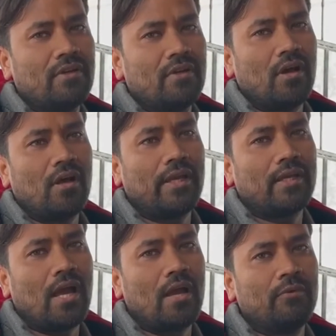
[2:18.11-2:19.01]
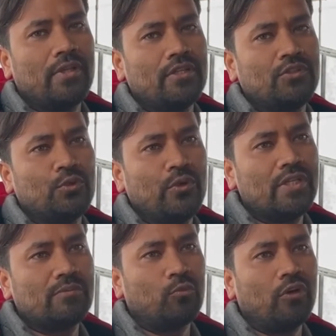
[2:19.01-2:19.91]
Uh, like I have only two weeks
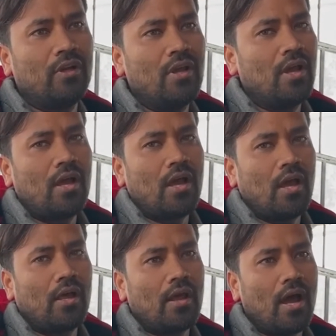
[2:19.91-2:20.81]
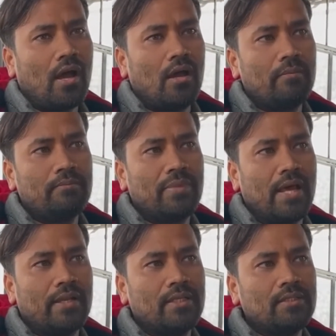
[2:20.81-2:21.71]
more, and I'm
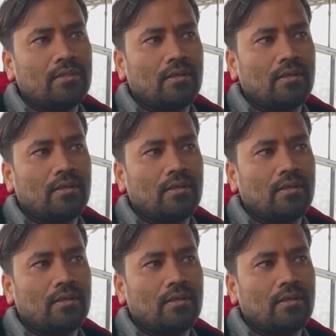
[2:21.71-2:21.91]
planning.